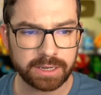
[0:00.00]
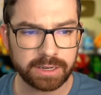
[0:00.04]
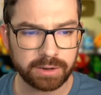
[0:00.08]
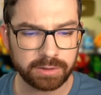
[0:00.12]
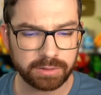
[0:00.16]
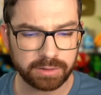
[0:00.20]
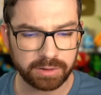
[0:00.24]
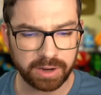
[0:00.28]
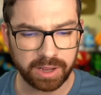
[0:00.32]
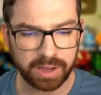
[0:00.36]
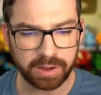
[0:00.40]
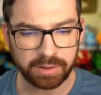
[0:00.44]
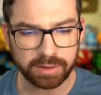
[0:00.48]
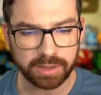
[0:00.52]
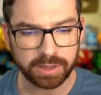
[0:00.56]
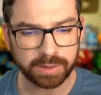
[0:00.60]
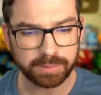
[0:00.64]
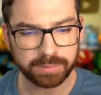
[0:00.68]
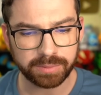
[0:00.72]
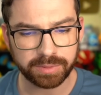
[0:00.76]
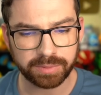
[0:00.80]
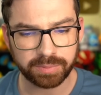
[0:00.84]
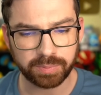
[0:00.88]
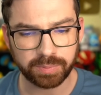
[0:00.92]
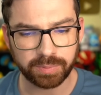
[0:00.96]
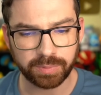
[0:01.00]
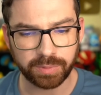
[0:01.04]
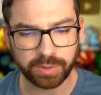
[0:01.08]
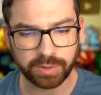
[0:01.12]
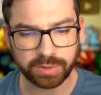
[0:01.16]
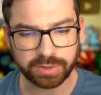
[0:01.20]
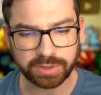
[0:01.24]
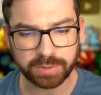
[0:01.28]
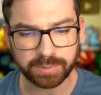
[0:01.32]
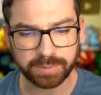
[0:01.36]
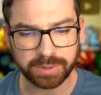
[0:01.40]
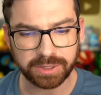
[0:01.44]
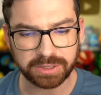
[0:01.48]
note, how come
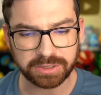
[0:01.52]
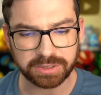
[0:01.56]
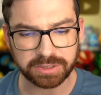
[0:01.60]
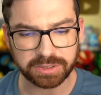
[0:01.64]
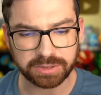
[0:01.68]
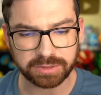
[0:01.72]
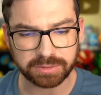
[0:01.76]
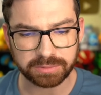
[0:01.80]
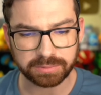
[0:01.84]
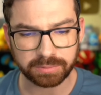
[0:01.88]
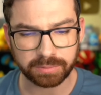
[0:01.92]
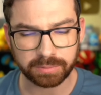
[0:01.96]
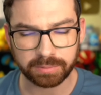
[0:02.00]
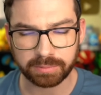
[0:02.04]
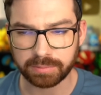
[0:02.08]
Lucamine's,